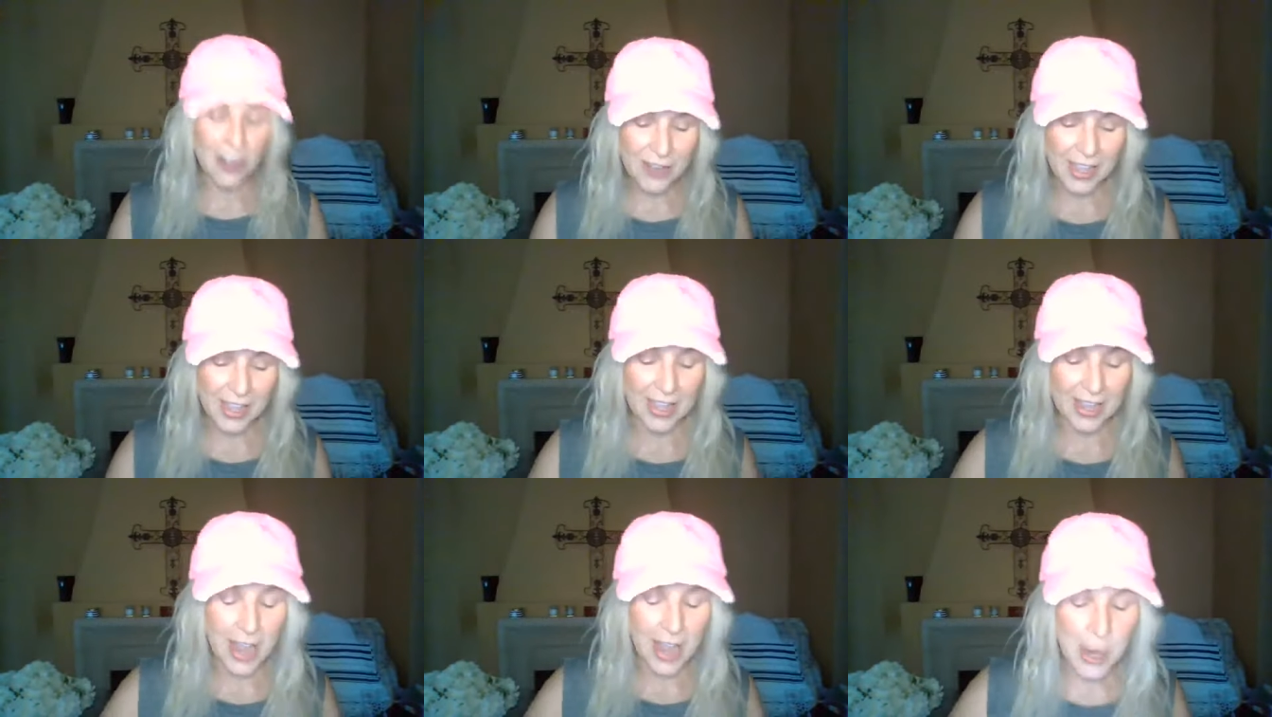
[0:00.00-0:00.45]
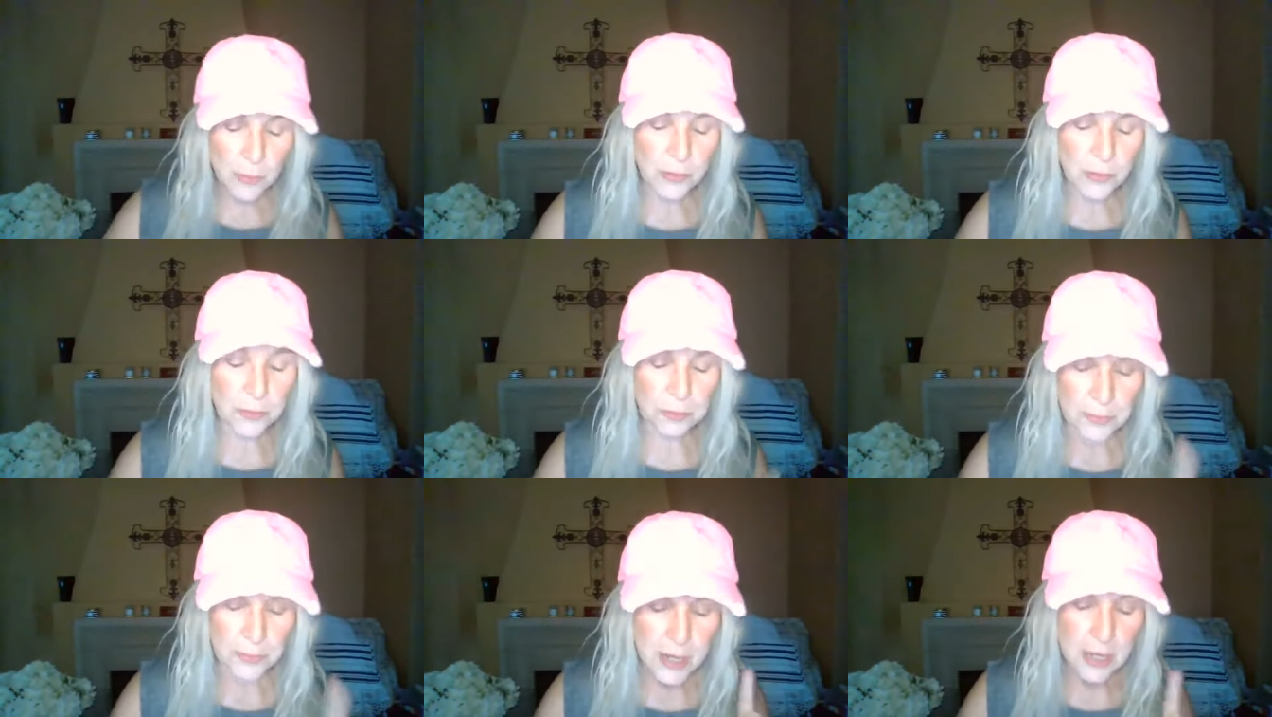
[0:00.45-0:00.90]
Okay, I
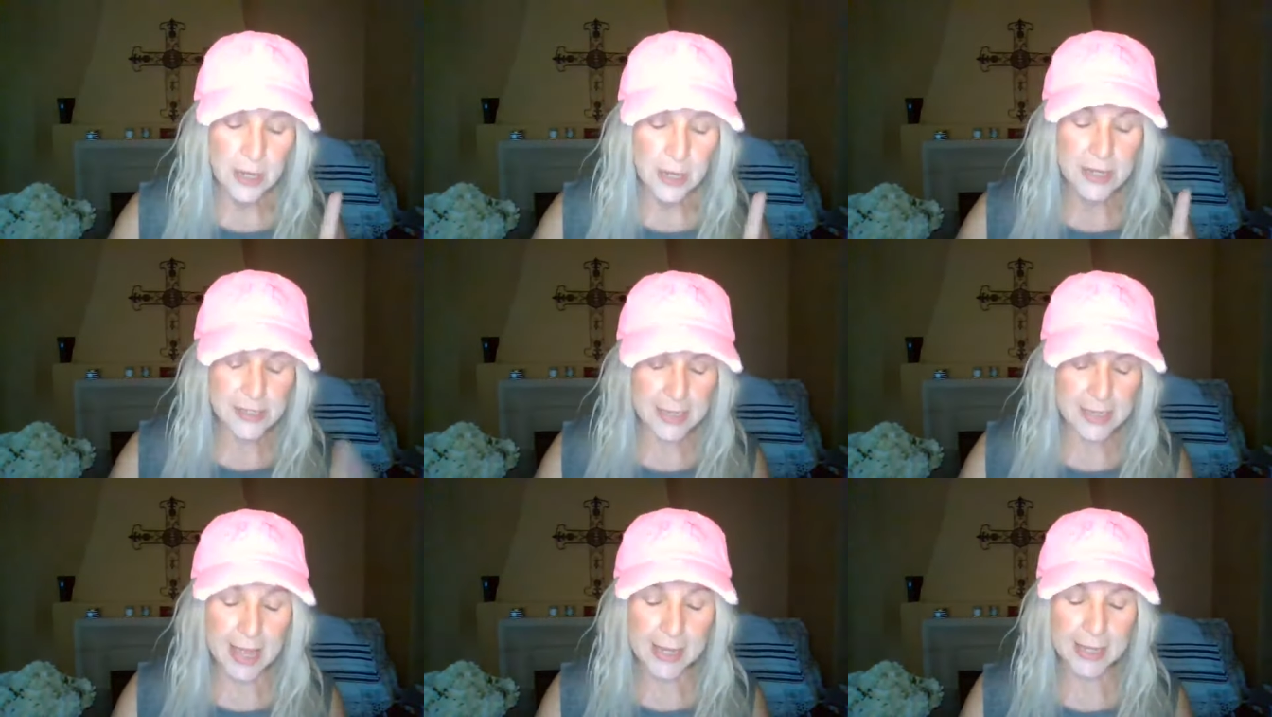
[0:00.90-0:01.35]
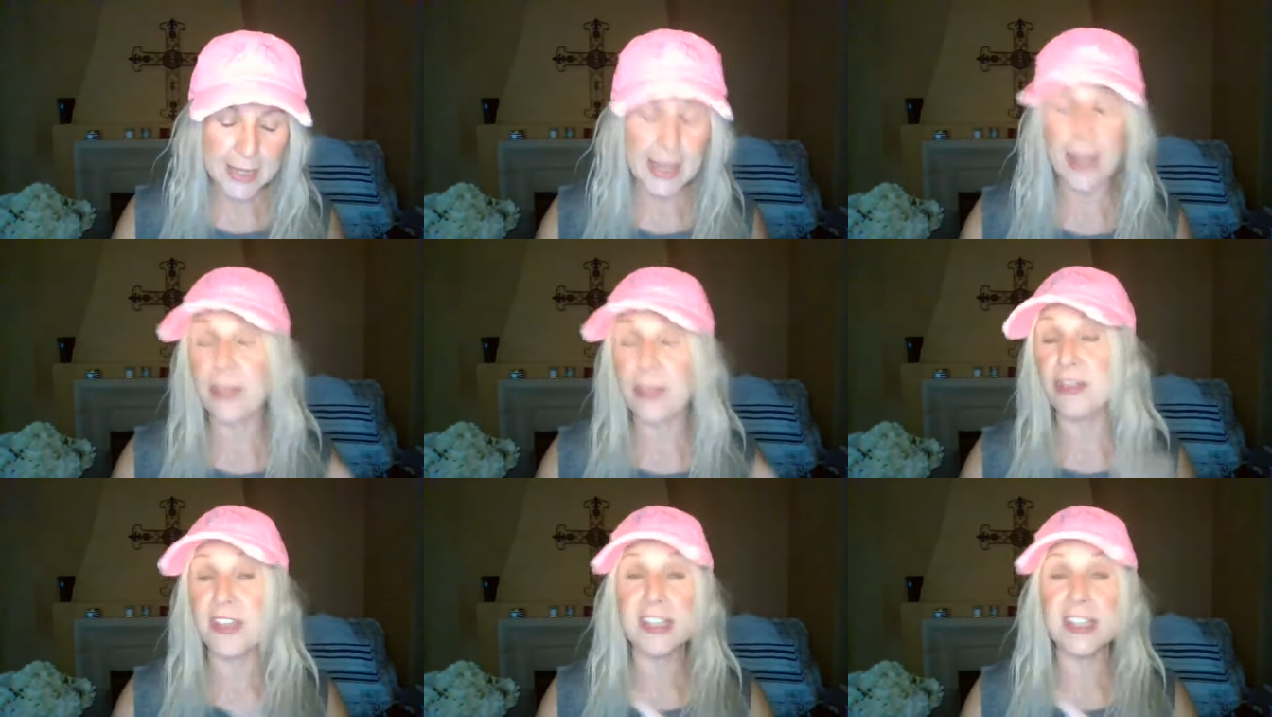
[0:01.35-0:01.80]
will say it
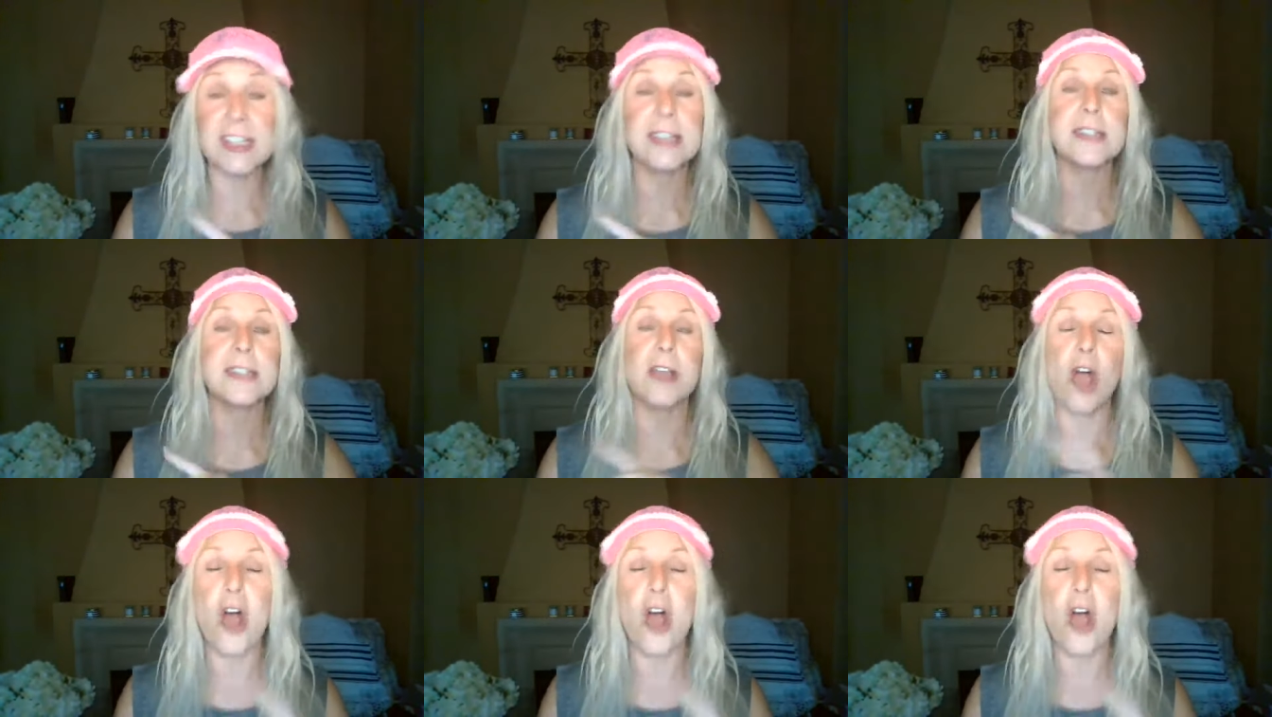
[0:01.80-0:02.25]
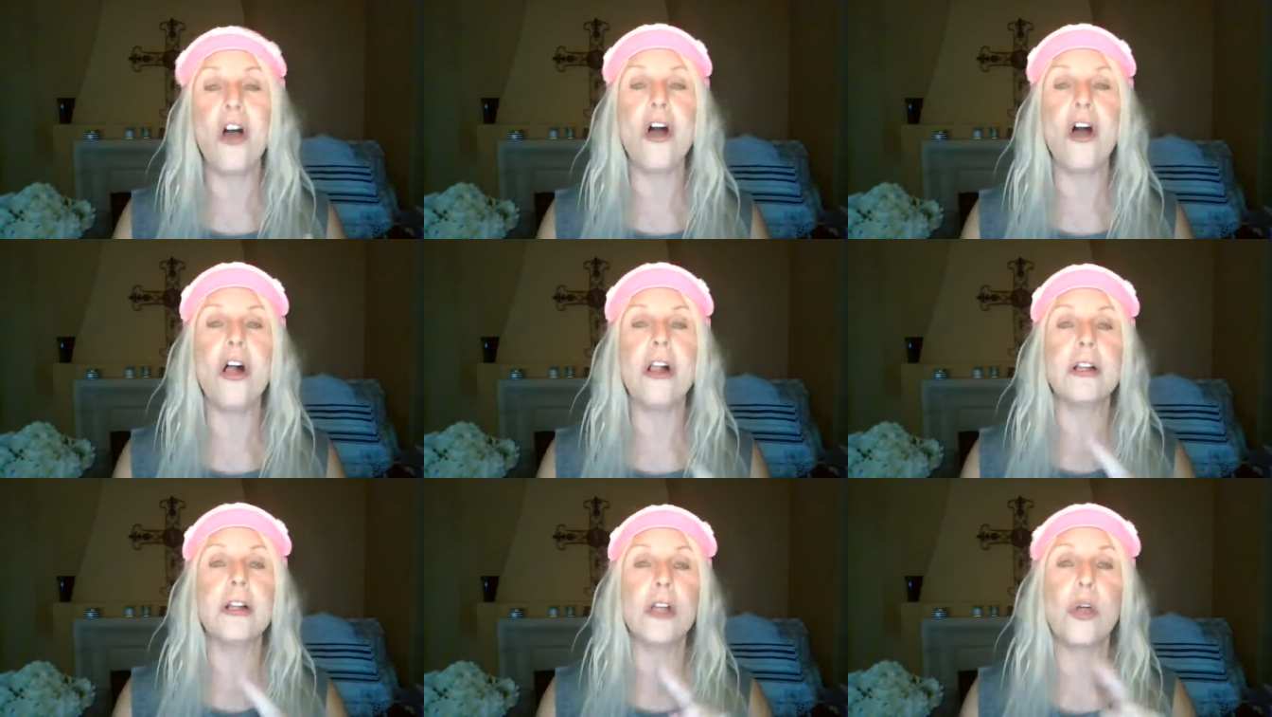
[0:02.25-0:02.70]
again. This is
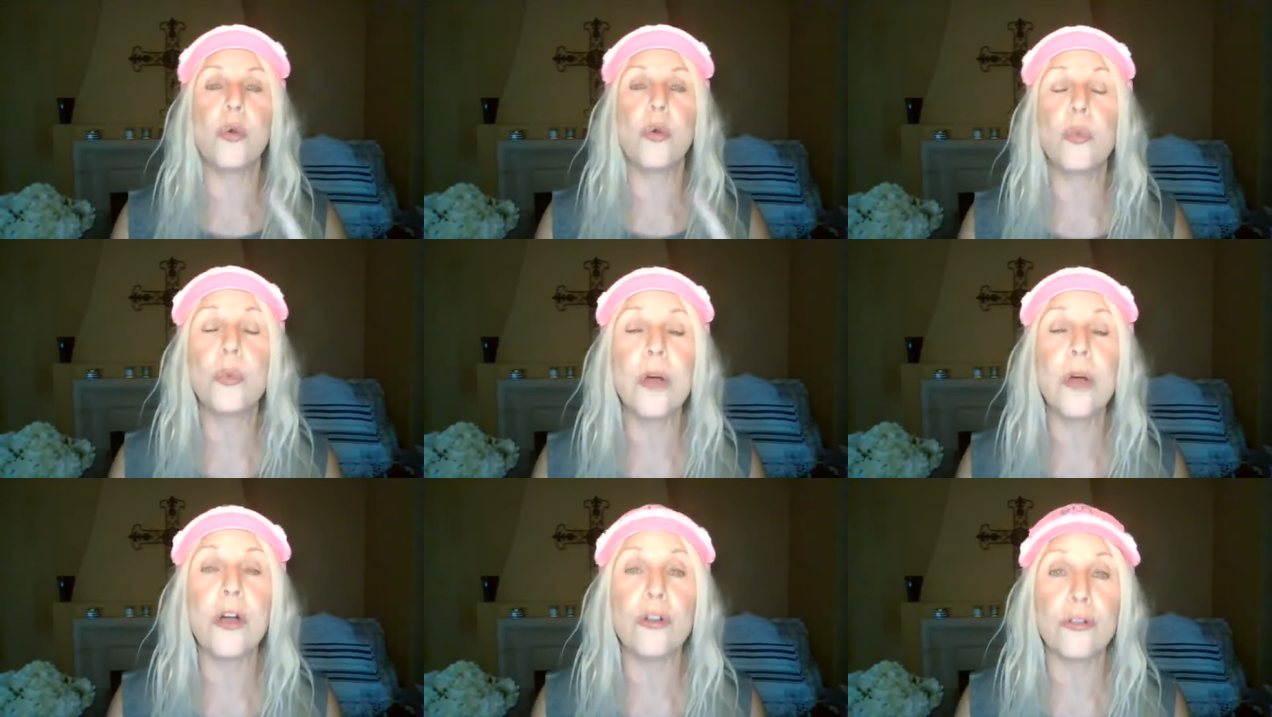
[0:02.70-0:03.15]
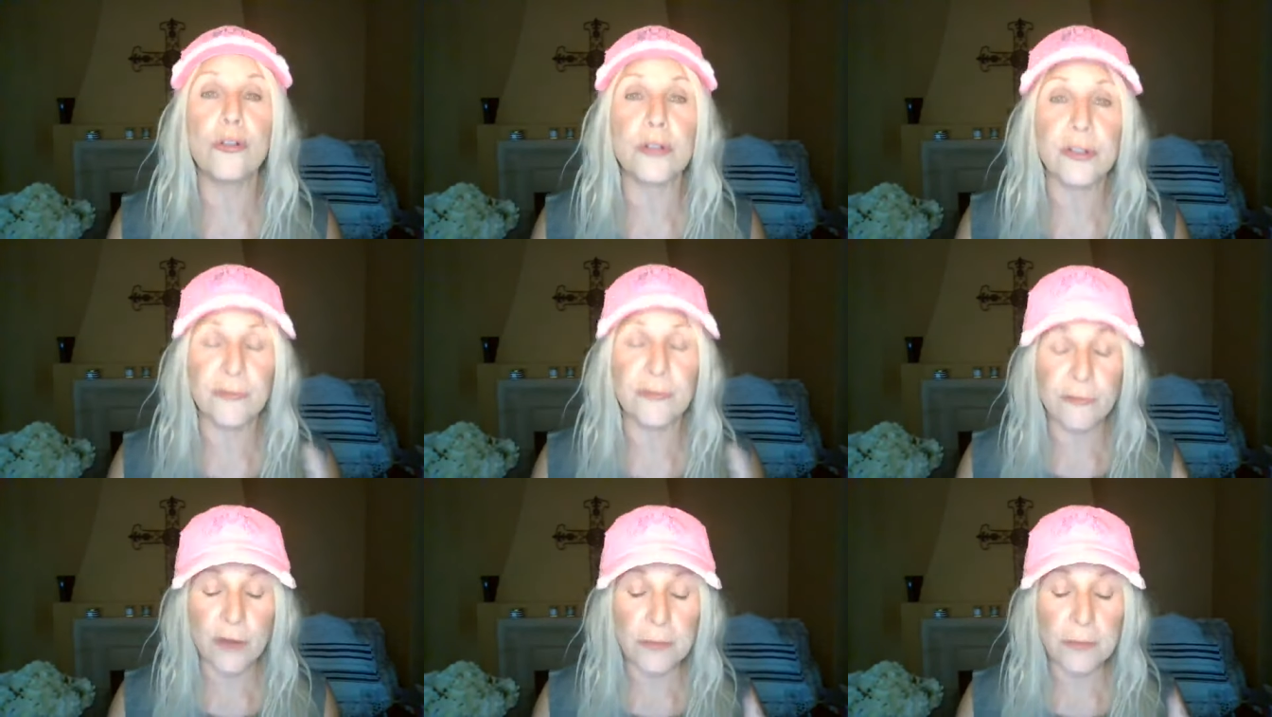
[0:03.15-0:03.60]
all quote
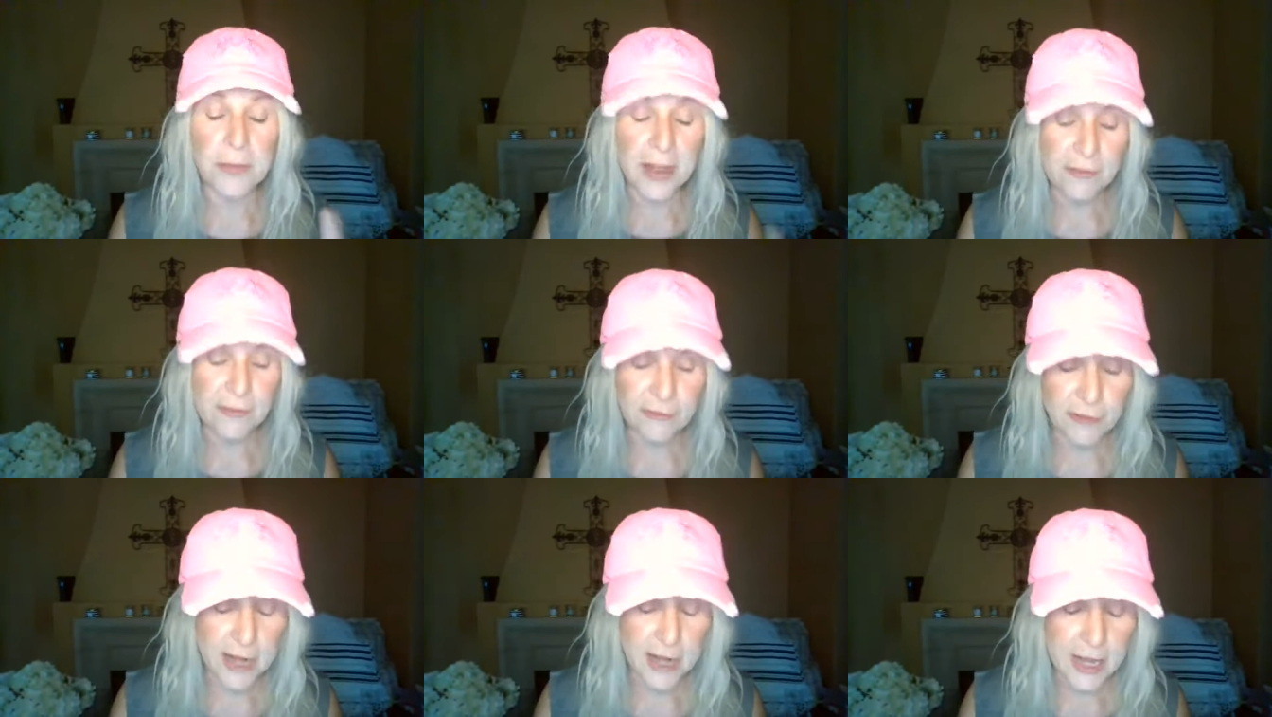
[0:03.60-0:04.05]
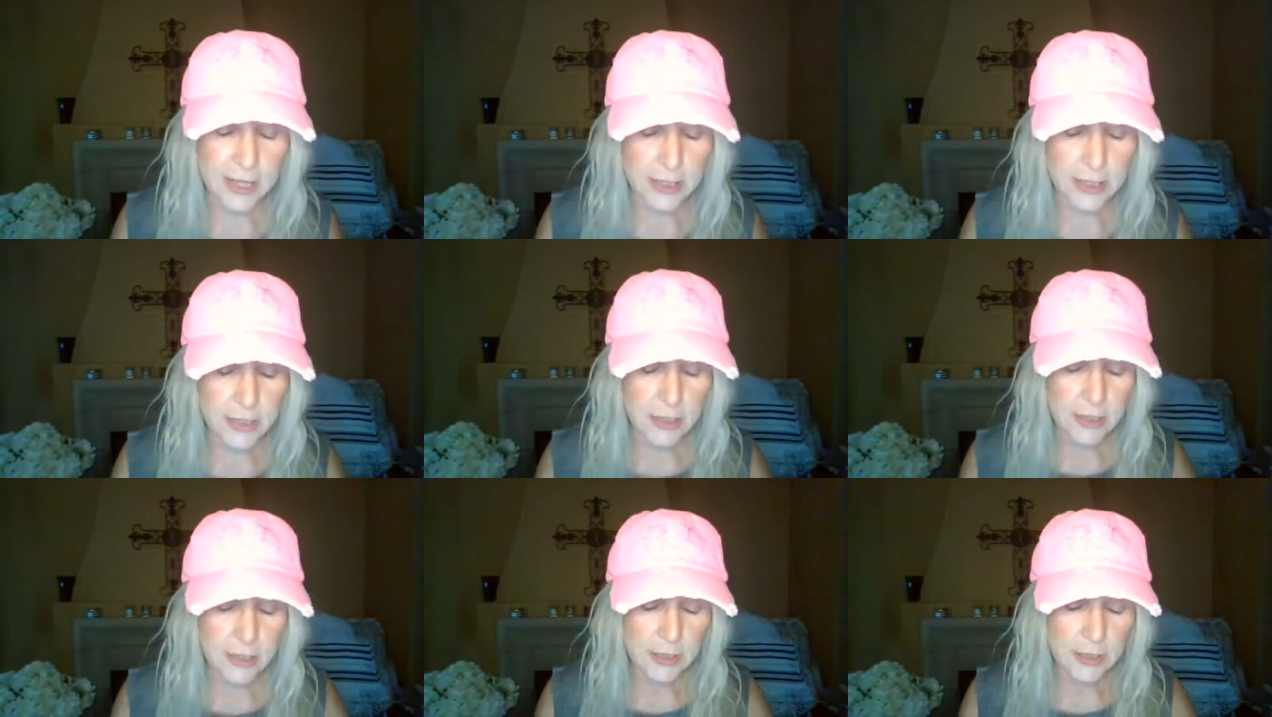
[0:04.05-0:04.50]
from my friend.